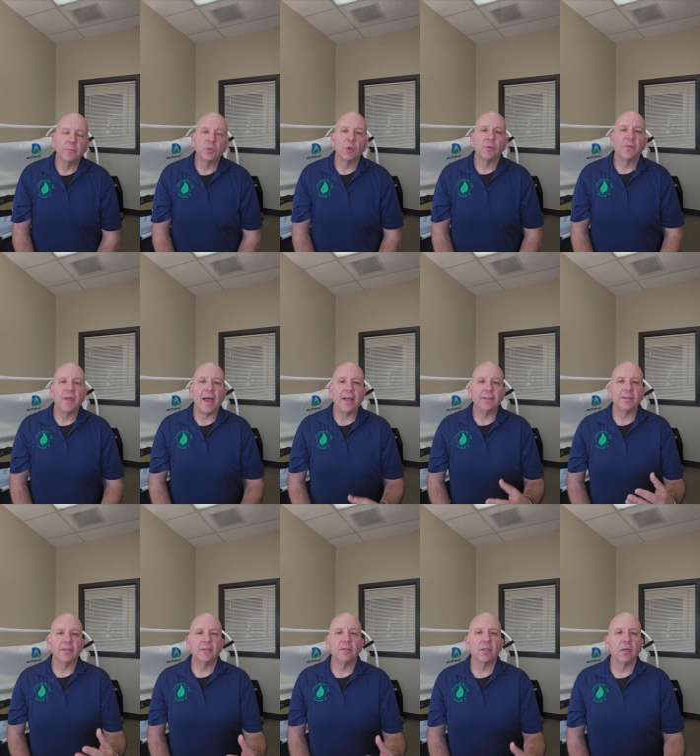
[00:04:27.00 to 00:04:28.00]
So
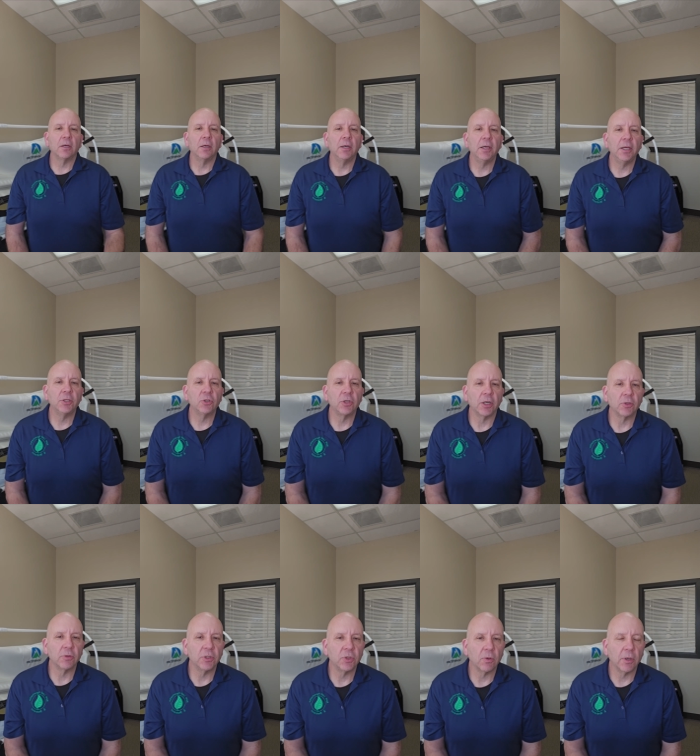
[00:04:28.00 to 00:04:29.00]
that's the
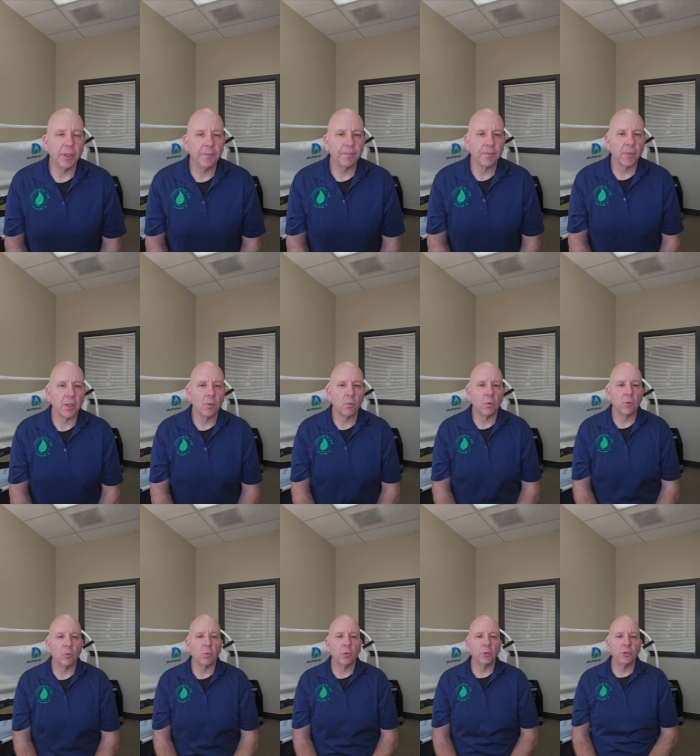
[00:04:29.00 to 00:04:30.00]
introductory story.
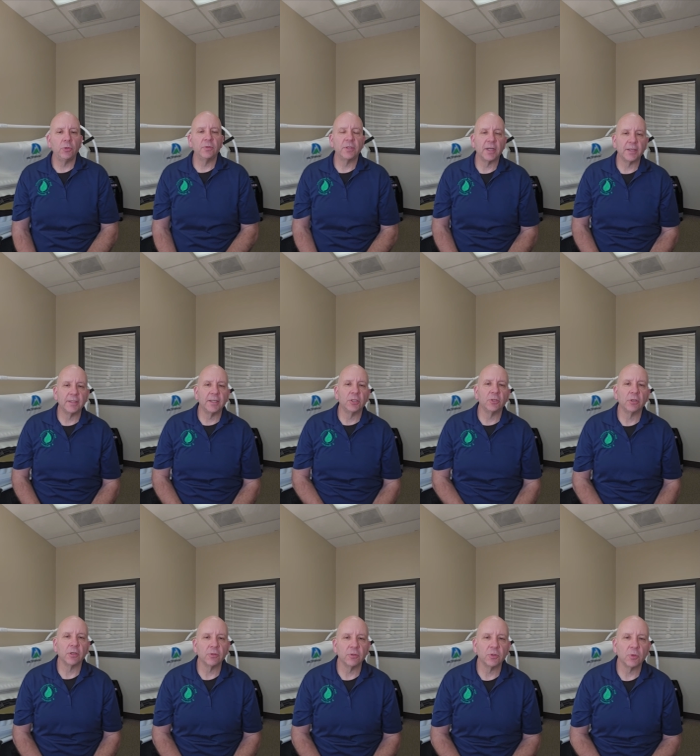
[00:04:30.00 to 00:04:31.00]
We'll use that as the
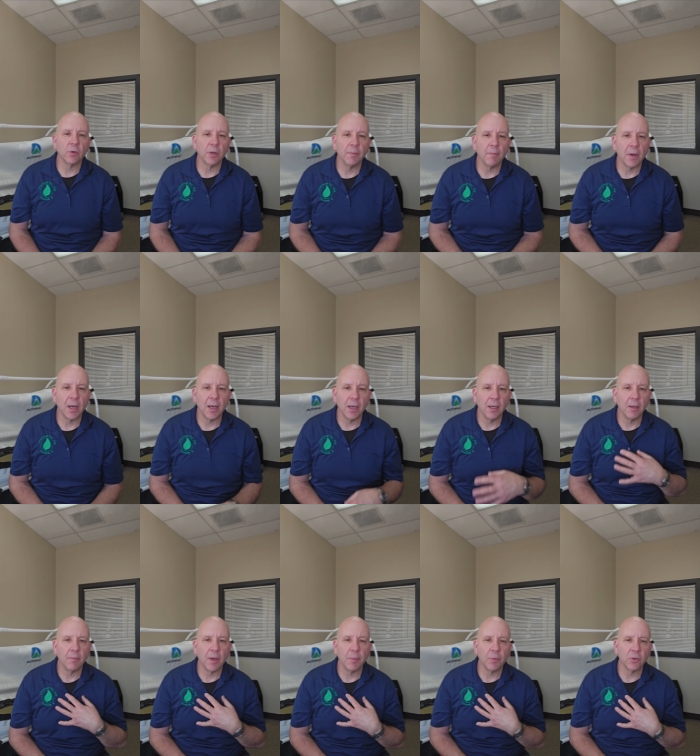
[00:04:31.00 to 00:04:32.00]
introductory story. My
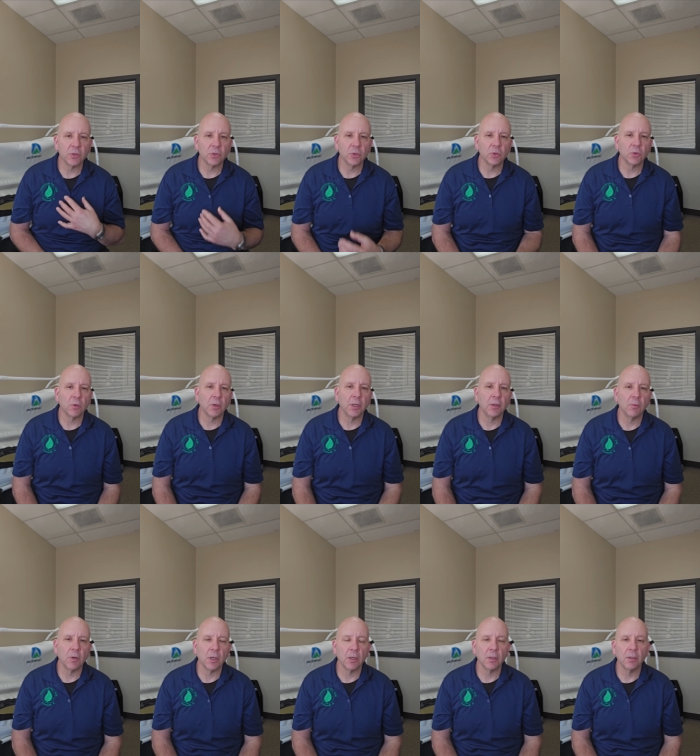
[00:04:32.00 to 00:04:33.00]
personal story,
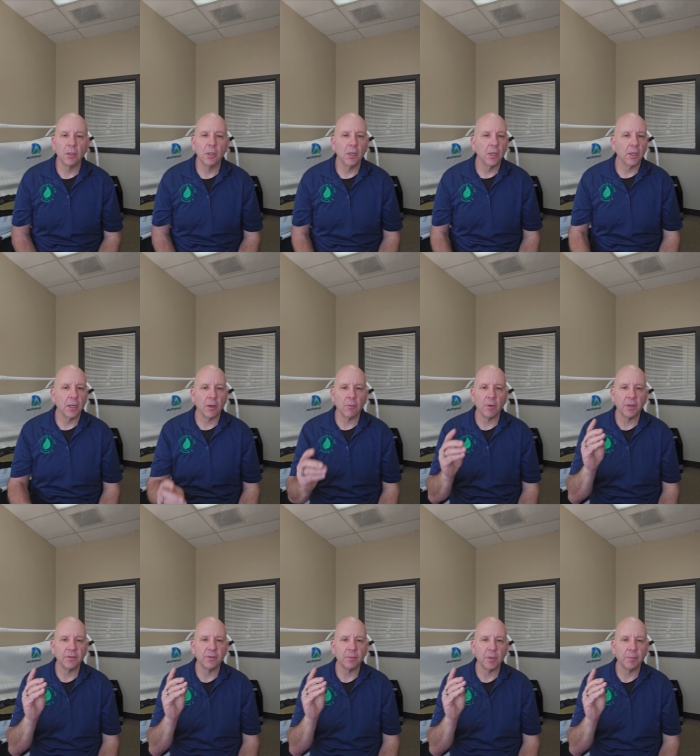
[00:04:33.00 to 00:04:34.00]
where I got
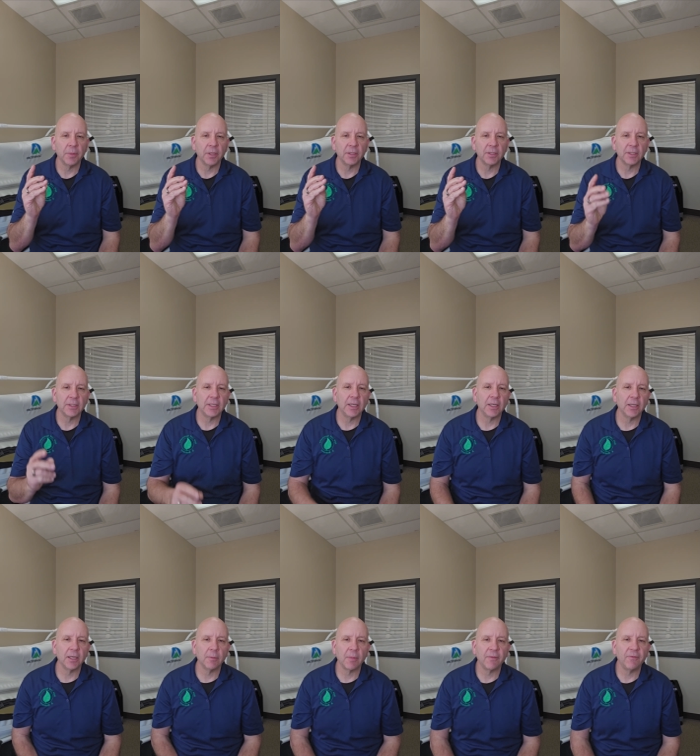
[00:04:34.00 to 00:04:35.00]
rid of some numbness and
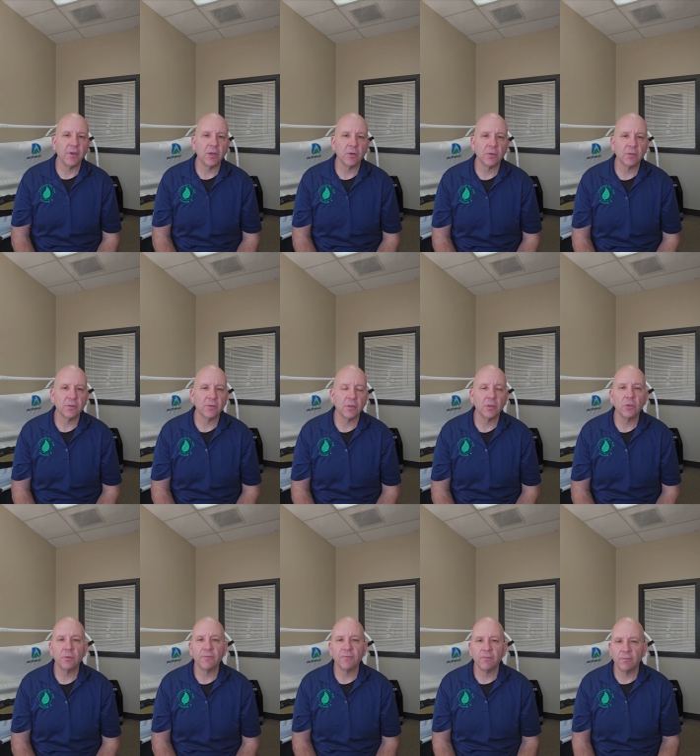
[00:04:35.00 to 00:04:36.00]
tingling in my fingers
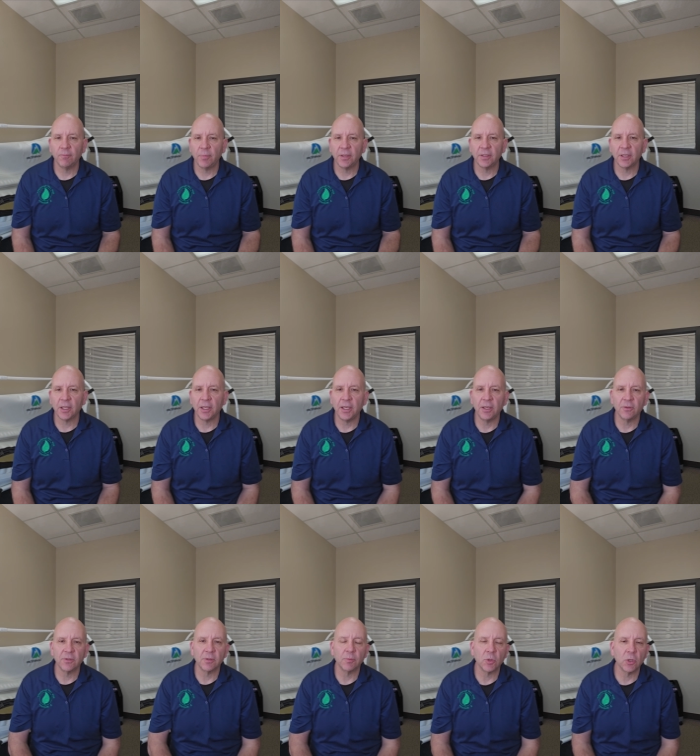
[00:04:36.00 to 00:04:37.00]
and basically
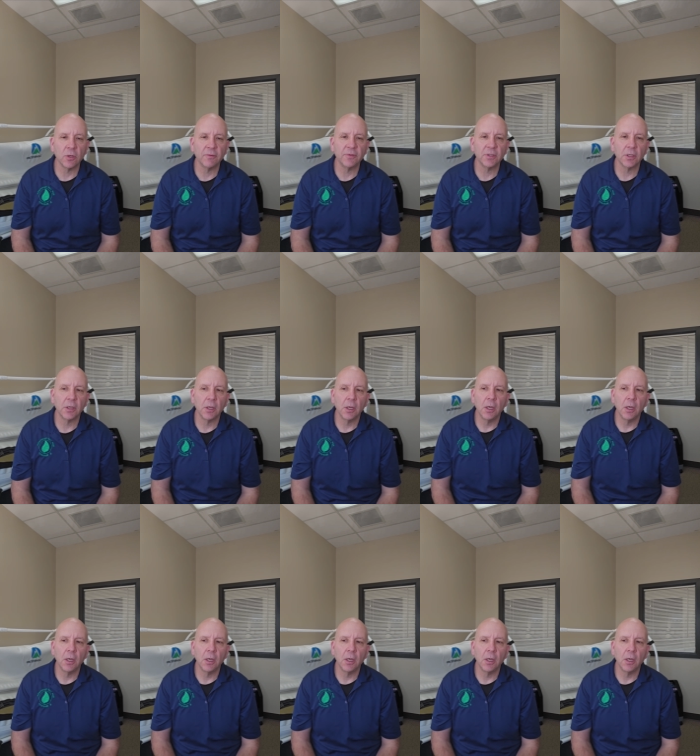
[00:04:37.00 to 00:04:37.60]
healed some nerves.